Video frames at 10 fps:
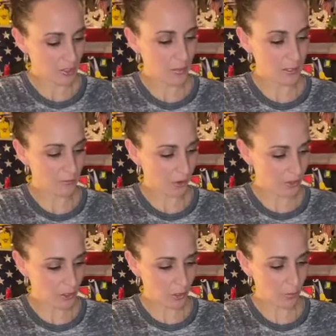So as far
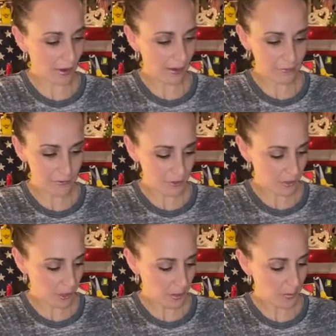as the crafts
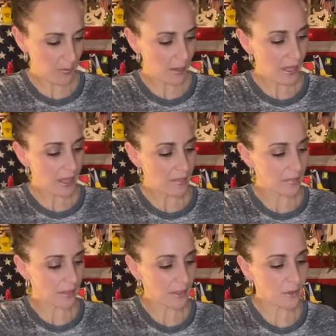go,
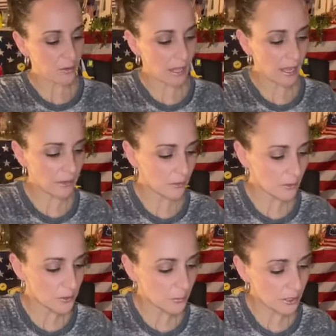the
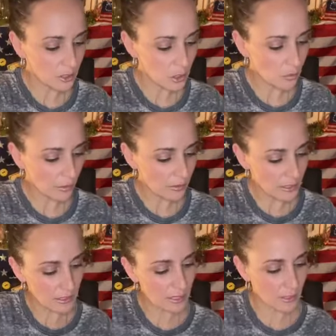creators were
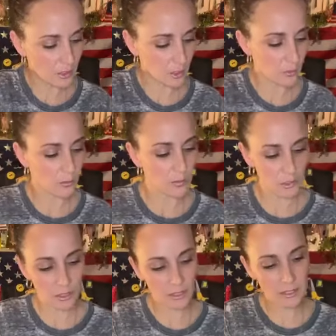instructed to
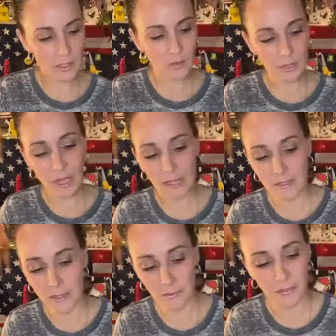just create
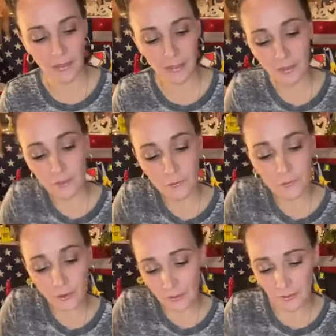something that's
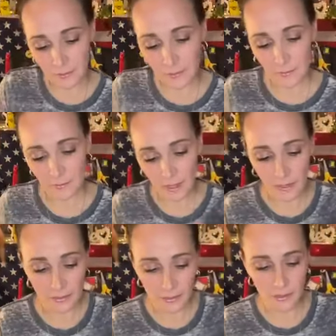fun.
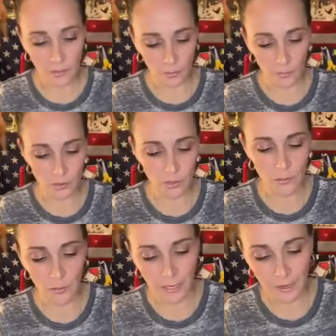Hence, Girls
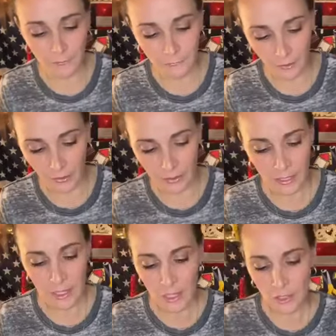Just Want to Have Fun.
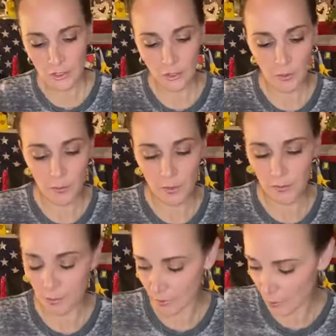So
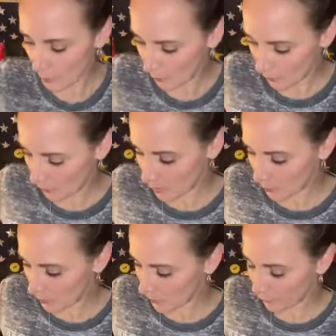there's no
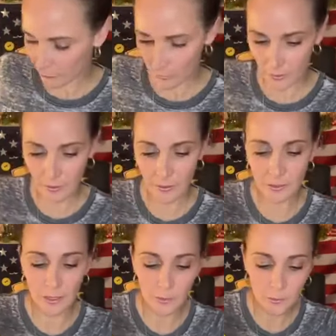specific,
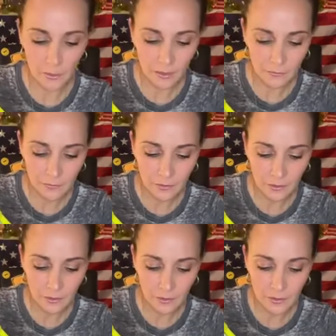craft
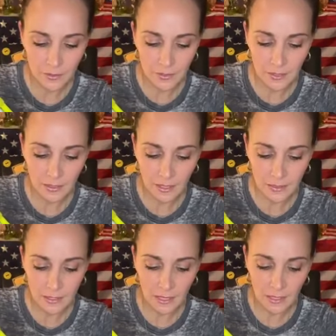that you're going to see
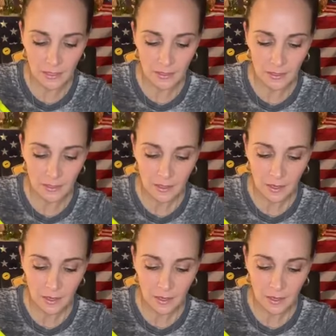that day.